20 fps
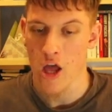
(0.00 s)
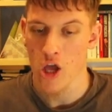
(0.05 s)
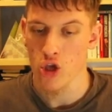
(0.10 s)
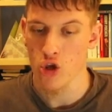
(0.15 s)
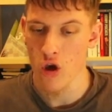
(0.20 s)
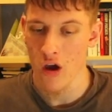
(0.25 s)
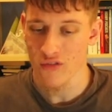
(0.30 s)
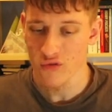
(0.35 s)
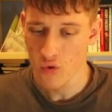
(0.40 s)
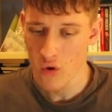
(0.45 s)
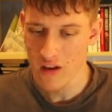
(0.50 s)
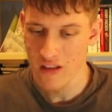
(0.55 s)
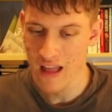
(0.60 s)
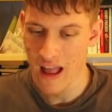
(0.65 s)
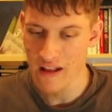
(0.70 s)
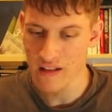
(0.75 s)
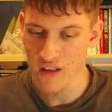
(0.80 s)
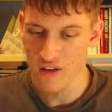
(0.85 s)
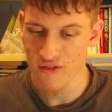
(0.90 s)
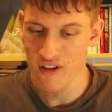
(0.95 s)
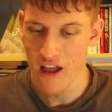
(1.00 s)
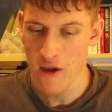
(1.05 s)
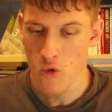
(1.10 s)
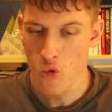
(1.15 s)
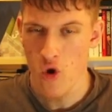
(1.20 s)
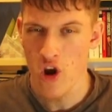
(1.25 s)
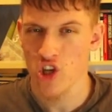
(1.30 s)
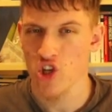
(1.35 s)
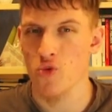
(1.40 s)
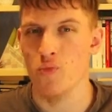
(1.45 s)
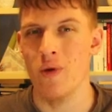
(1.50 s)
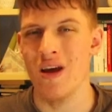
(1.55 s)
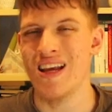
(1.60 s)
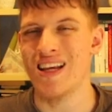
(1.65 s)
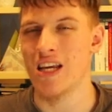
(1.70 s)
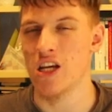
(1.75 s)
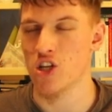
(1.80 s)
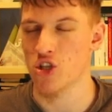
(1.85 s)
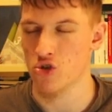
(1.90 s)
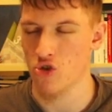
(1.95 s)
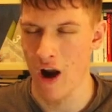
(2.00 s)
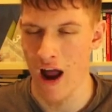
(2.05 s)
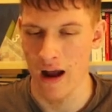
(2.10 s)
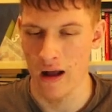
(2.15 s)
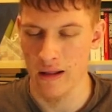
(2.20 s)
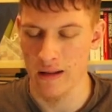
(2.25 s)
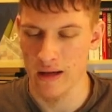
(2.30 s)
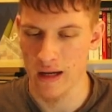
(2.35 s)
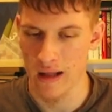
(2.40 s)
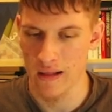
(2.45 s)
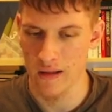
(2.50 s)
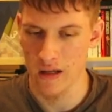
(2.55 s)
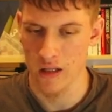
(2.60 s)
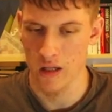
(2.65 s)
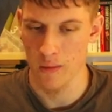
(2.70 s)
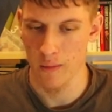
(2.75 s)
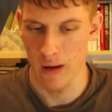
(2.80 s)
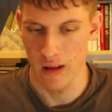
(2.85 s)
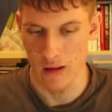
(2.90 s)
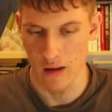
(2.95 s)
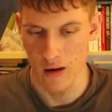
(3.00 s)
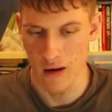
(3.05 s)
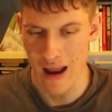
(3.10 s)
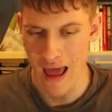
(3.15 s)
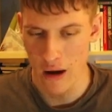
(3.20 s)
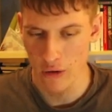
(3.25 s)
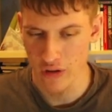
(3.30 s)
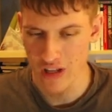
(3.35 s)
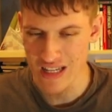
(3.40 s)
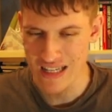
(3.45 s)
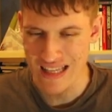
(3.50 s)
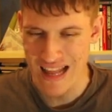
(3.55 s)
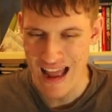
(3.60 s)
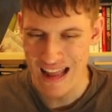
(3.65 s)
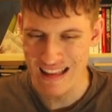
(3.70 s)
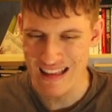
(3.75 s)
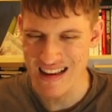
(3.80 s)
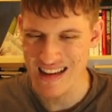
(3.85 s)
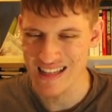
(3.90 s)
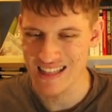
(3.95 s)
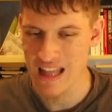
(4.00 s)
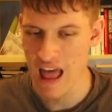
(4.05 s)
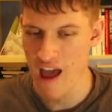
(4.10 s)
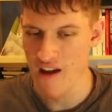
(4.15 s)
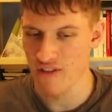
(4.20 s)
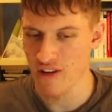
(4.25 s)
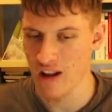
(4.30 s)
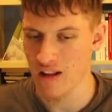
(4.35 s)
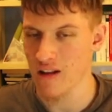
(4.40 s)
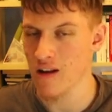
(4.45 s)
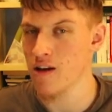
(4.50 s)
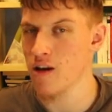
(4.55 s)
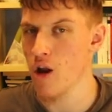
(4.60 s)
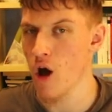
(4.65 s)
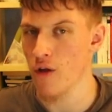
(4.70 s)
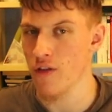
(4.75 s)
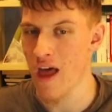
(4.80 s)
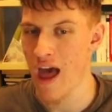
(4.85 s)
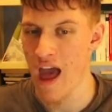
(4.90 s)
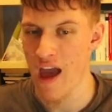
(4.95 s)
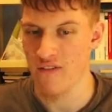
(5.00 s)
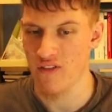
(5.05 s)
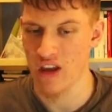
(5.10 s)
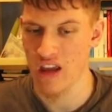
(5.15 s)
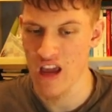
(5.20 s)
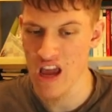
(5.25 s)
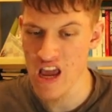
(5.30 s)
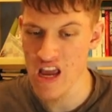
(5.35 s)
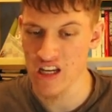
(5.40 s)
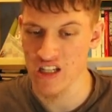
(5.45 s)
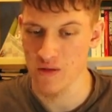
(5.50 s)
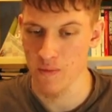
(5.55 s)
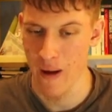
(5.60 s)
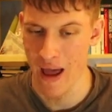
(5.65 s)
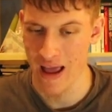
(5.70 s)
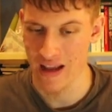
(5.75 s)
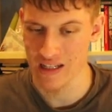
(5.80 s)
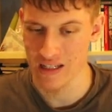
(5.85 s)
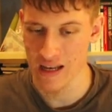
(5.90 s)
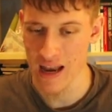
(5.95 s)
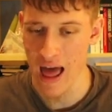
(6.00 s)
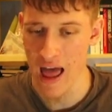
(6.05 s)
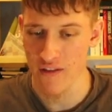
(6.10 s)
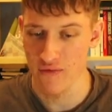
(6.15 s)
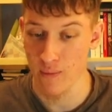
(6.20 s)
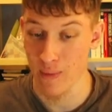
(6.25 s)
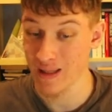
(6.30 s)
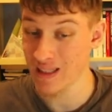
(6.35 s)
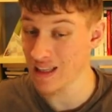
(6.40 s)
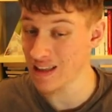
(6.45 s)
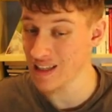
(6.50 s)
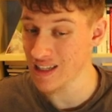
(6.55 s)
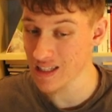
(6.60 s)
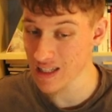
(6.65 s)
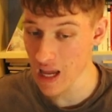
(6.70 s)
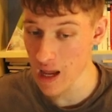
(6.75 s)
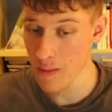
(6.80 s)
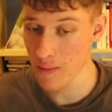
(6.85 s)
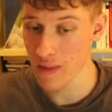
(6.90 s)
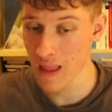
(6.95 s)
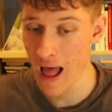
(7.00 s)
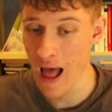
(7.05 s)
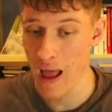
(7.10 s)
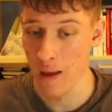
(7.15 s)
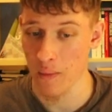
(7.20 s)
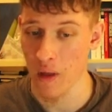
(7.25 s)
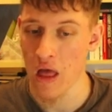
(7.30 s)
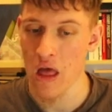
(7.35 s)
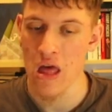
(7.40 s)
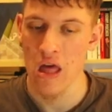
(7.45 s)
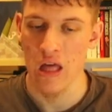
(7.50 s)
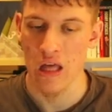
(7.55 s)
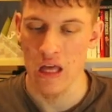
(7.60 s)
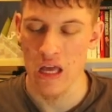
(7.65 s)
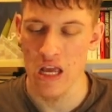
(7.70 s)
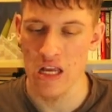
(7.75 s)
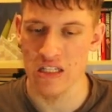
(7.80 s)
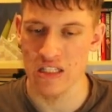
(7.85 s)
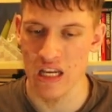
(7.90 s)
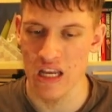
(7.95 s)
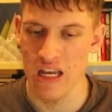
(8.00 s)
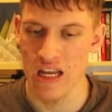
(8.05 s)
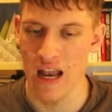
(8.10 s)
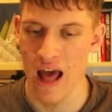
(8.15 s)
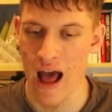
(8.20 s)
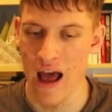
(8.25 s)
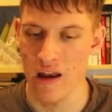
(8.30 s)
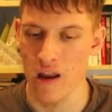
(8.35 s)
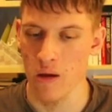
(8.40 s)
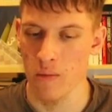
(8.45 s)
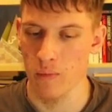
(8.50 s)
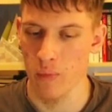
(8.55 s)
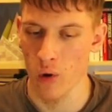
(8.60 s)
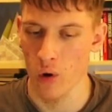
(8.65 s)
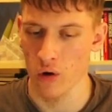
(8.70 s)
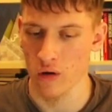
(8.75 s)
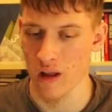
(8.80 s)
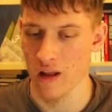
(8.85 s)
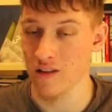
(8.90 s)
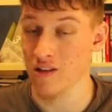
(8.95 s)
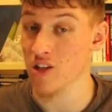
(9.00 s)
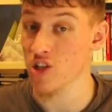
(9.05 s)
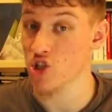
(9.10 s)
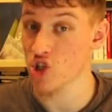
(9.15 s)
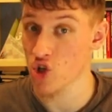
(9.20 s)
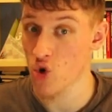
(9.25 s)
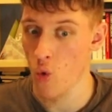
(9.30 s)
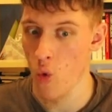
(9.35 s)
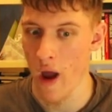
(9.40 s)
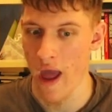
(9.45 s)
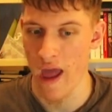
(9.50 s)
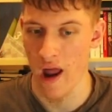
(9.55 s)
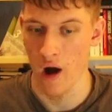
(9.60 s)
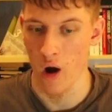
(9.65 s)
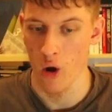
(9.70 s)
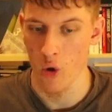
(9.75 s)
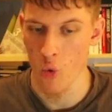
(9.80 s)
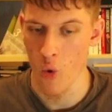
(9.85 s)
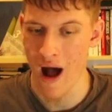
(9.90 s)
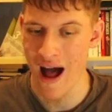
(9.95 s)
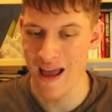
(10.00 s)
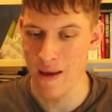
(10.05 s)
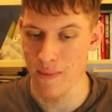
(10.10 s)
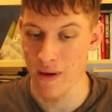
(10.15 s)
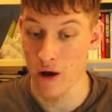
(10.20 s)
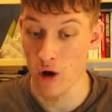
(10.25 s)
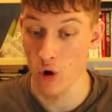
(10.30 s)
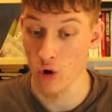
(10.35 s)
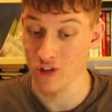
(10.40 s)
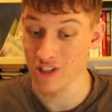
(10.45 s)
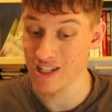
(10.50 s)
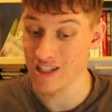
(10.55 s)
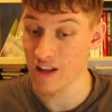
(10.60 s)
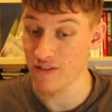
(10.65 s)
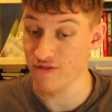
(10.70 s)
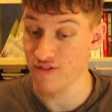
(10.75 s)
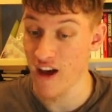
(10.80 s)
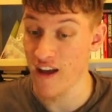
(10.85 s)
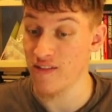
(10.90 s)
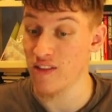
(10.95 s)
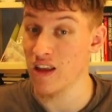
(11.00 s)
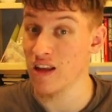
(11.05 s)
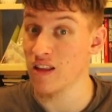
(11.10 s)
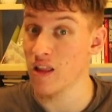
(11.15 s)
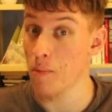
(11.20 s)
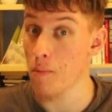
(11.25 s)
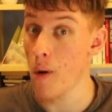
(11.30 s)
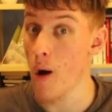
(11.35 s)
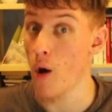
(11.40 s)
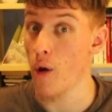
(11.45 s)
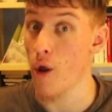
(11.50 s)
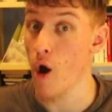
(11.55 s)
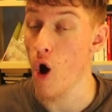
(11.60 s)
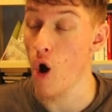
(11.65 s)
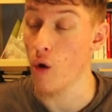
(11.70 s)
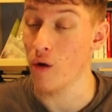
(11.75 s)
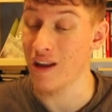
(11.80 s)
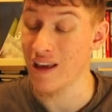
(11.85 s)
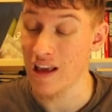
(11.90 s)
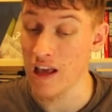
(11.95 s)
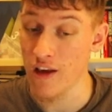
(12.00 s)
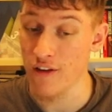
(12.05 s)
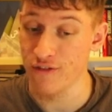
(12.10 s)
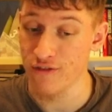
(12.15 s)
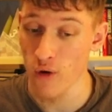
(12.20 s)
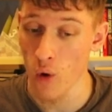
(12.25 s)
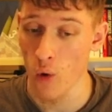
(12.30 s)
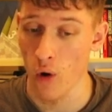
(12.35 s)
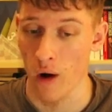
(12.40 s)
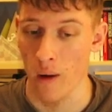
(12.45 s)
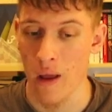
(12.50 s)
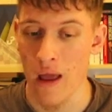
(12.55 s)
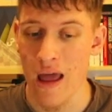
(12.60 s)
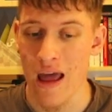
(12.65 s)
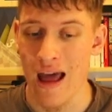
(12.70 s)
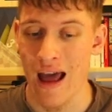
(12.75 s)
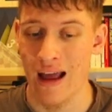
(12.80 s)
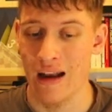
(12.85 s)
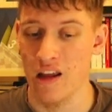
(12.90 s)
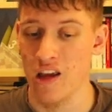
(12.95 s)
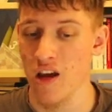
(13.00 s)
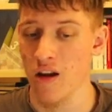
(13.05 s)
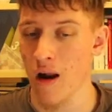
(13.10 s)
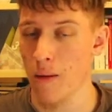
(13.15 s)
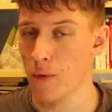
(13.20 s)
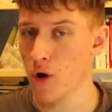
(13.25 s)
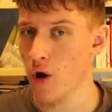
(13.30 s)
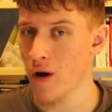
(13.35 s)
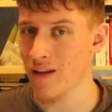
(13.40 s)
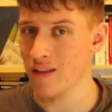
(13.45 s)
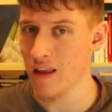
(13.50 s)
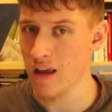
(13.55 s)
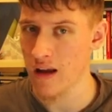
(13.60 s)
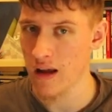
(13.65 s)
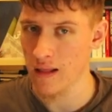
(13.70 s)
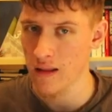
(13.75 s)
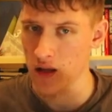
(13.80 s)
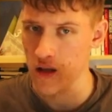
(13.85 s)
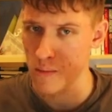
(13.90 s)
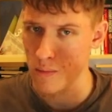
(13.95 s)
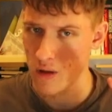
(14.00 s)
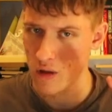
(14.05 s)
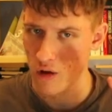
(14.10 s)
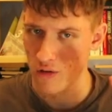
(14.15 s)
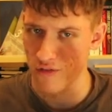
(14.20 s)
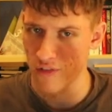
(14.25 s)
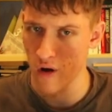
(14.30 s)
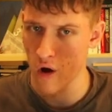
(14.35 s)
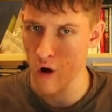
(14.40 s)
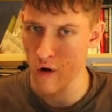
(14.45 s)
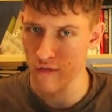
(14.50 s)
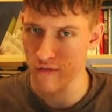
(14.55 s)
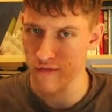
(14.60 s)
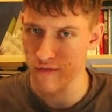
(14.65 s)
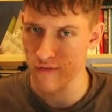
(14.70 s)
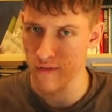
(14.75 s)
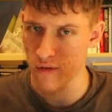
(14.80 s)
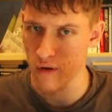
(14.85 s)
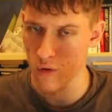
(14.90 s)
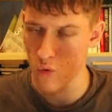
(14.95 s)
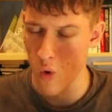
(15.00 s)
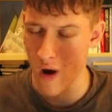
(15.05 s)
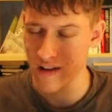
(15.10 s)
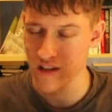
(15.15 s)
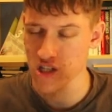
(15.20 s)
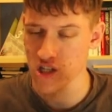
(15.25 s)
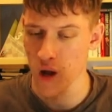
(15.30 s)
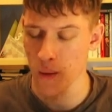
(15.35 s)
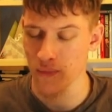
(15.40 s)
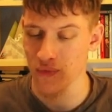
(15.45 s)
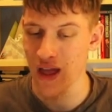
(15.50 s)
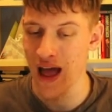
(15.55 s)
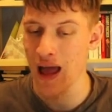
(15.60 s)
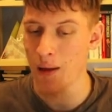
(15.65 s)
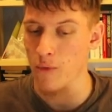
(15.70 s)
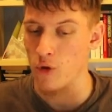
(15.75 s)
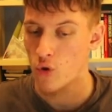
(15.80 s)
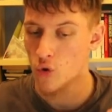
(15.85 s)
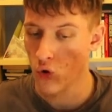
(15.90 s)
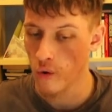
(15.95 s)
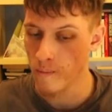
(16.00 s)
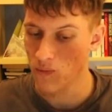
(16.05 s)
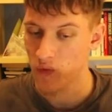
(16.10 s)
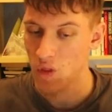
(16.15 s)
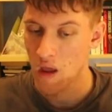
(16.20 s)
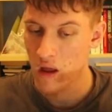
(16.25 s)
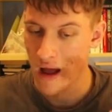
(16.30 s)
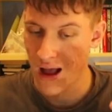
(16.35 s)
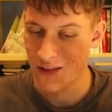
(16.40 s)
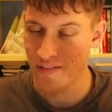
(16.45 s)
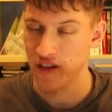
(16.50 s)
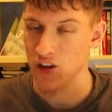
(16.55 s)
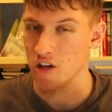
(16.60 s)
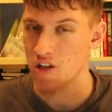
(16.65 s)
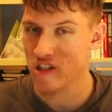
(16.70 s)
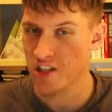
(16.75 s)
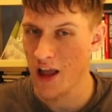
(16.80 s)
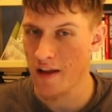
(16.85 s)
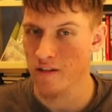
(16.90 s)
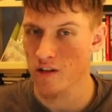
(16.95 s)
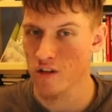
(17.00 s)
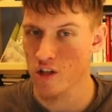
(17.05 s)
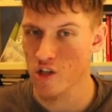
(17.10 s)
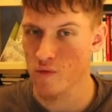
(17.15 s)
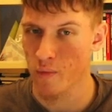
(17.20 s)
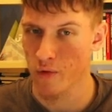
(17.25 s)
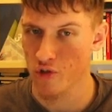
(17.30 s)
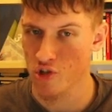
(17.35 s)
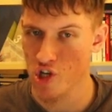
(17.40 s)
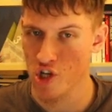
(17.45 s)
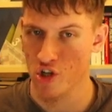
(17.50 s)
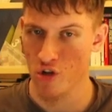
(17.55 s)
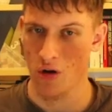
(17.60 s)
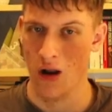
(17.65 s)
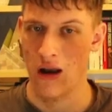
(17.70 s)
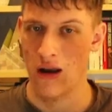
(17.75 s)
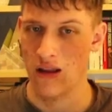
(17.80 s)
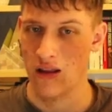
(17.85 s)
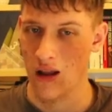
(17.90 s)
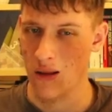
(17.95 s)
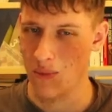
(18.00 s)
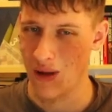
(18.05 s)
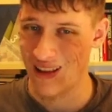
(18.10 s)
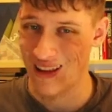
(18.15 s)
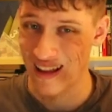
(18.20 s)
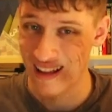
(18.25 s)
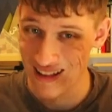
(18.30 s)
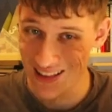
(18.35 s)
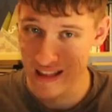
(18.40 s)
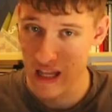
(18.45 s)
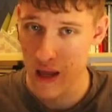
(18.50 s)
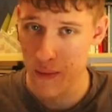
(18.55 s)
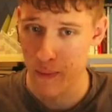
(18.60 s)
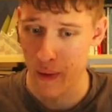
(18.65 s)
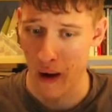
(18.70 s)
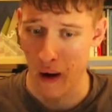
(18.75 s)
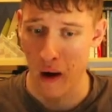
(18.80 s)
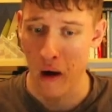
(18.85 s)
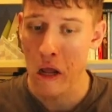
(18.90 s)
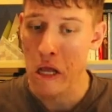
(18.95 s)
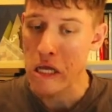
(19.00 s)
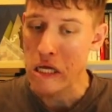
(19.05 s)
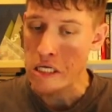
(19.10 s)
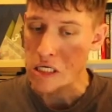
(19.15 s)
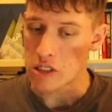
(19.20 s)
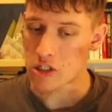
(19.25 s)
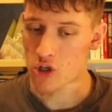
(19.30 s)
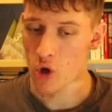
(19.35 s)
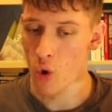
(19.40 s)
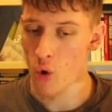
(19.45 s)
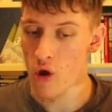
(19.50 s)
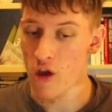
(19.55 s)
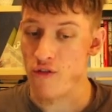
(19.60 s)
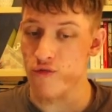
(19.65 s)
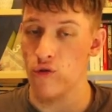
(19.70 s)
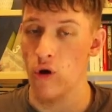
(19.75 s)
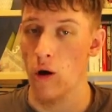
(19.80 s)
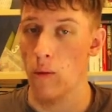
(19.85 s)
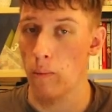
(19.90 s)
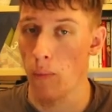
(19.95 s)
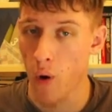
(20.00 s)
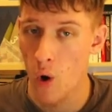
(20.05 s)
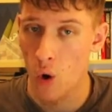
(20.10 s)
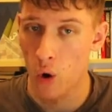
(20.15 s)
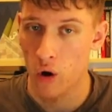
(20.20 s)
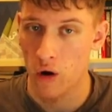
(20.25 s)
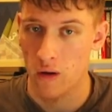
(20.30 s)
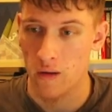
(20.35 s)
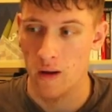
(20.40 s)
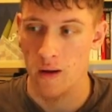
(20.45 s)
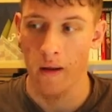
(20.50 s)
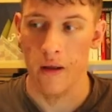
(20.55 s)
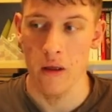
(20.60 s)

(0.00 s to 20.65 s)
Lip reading: You have to identify which piece is struggling a little bit. Now, this knight is definitely not having his best life, but at the same time is in an important square. Why? Because he's defending the pawn on e4. And here I'm gonna take a little bit of quite some time to understand this position a little bit deeper. So if you're bored,